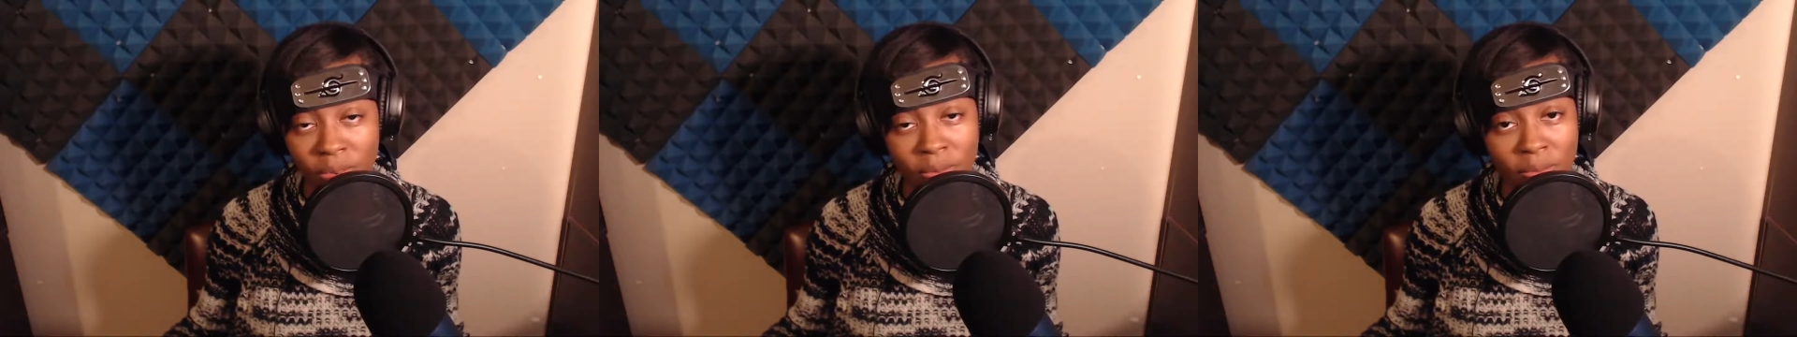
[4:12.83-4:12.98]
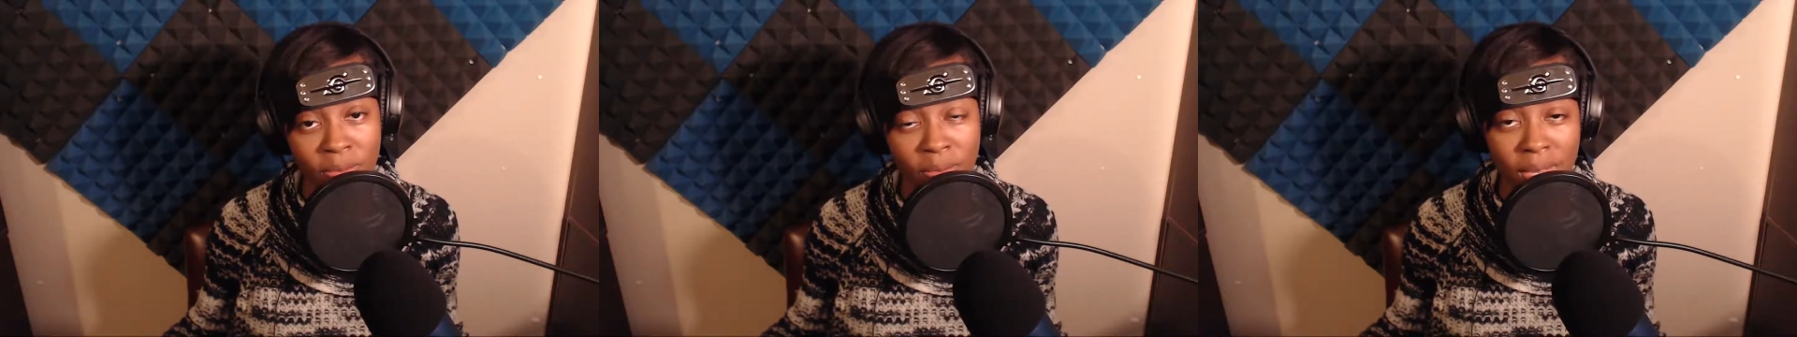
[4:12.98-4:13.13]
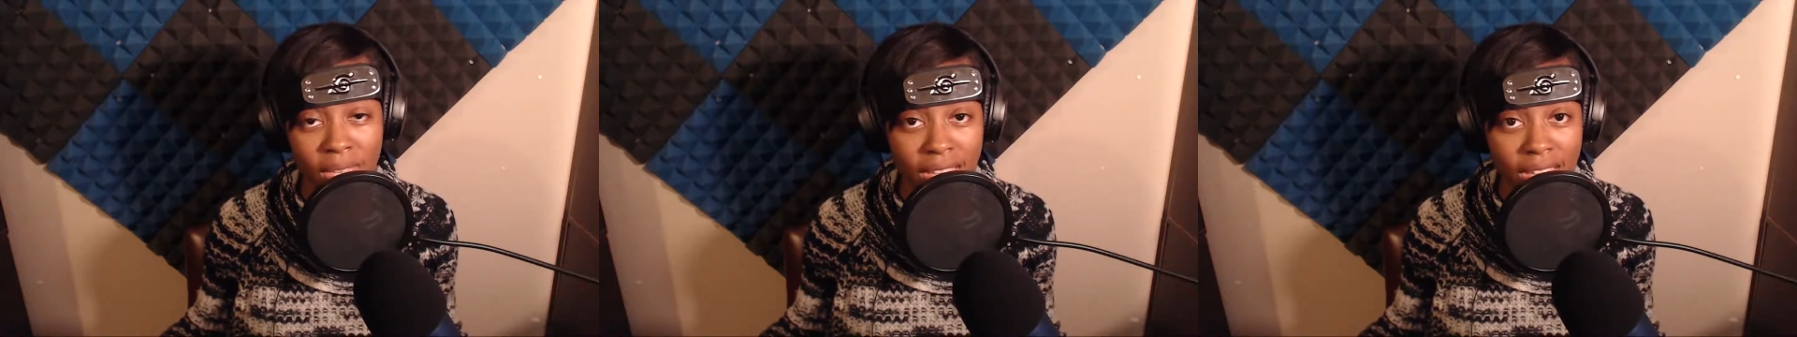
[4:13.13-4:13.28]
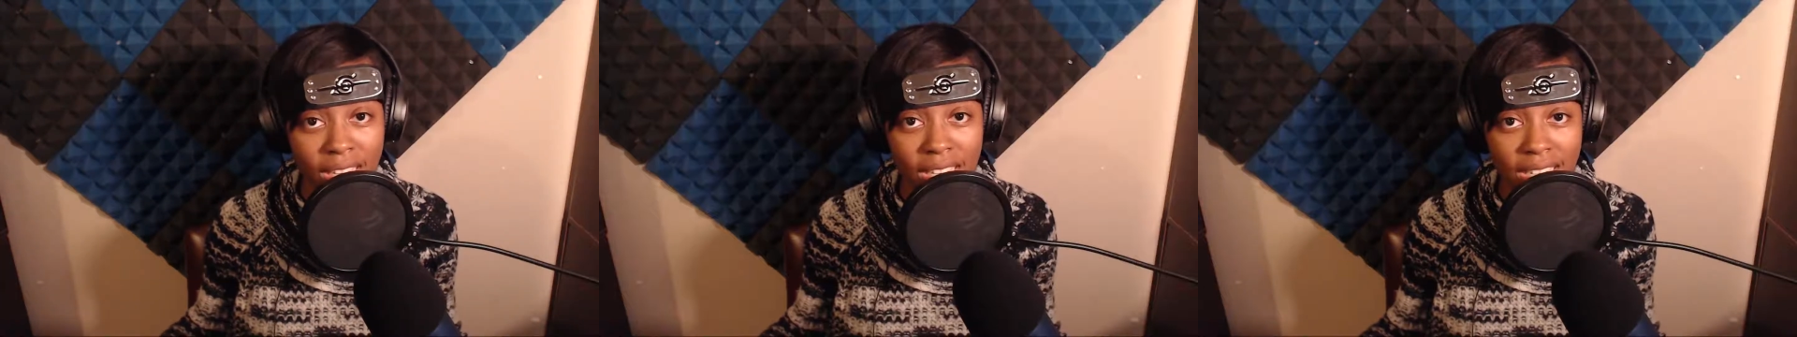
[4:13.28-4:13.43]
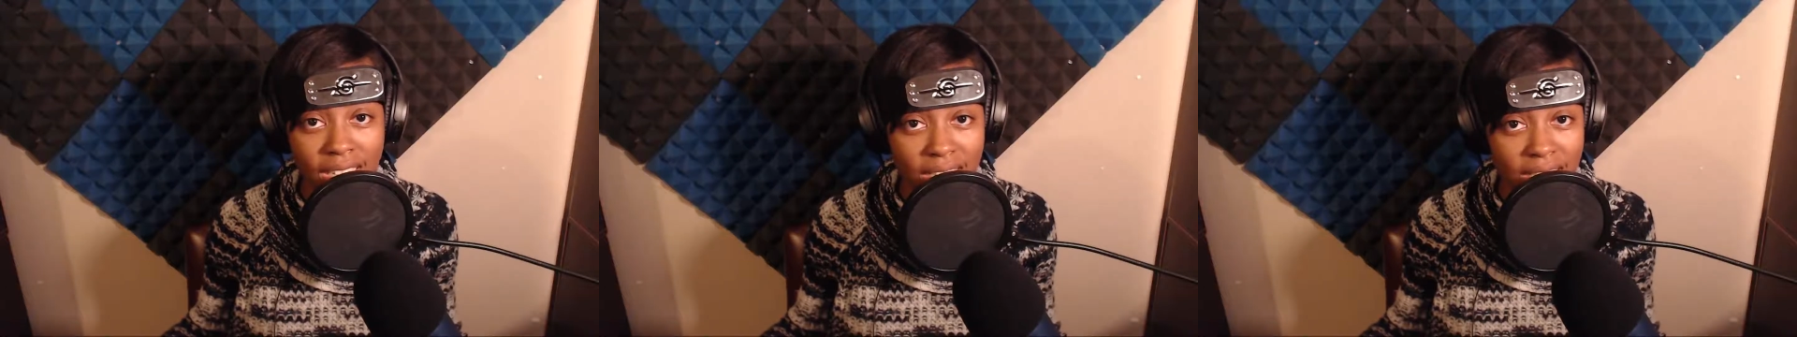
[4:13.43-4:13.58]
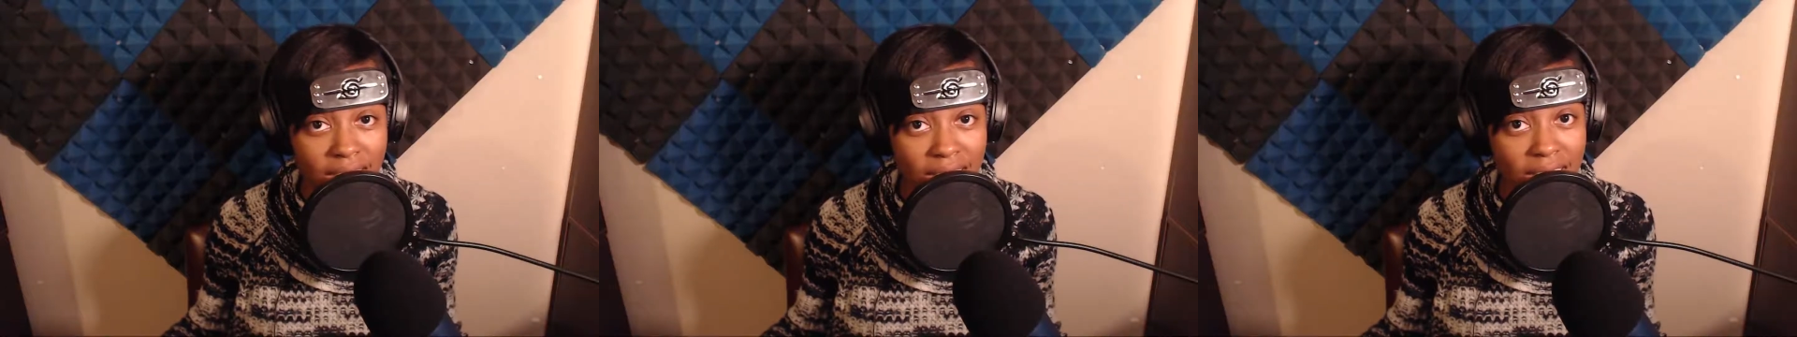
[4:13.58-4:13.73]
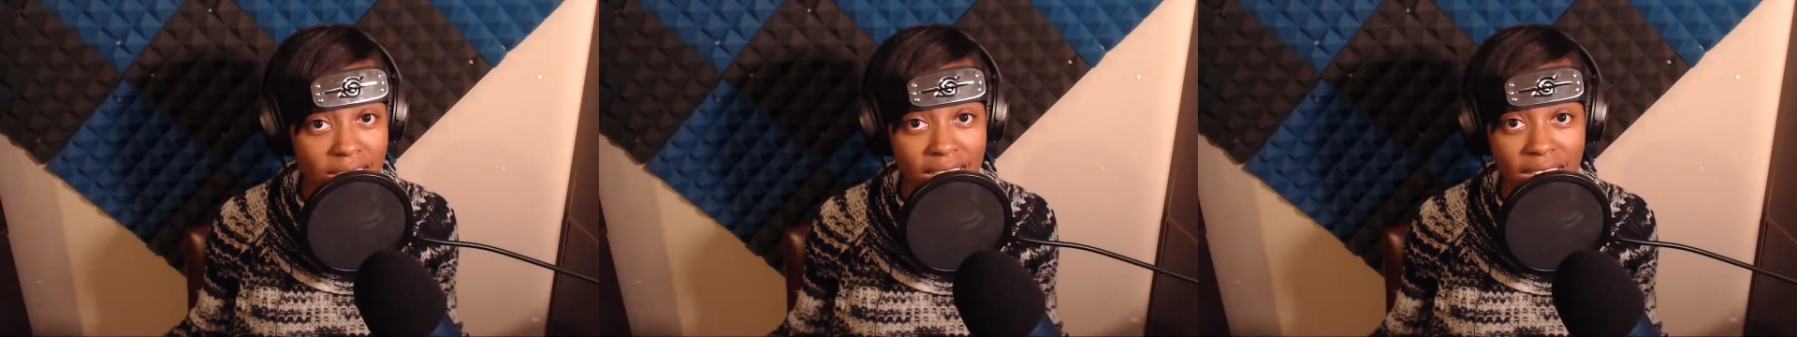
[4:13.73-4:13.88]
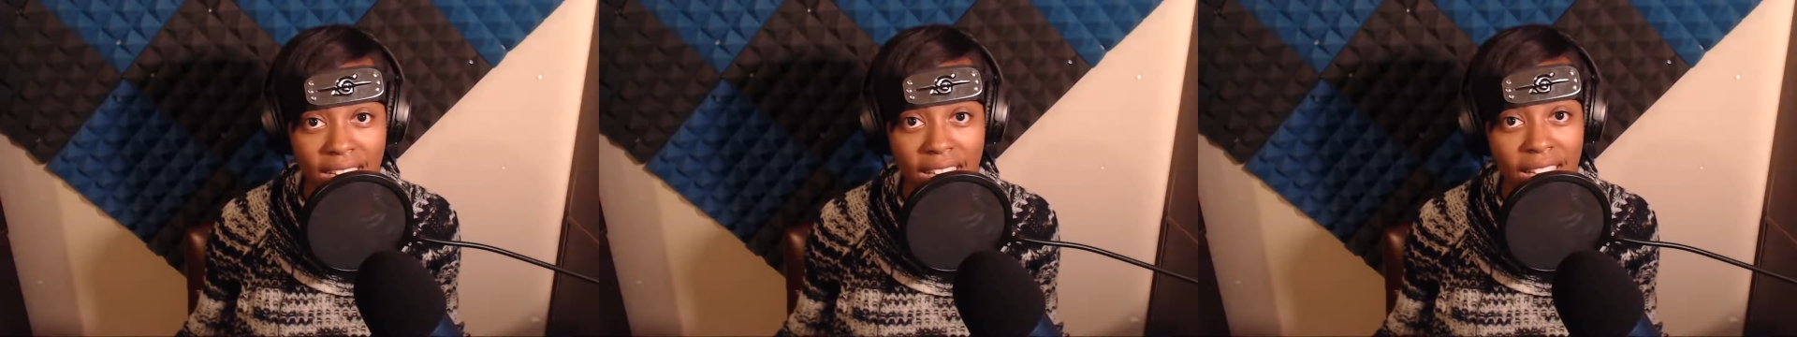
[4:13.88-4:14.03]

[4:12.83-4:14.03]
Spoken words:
because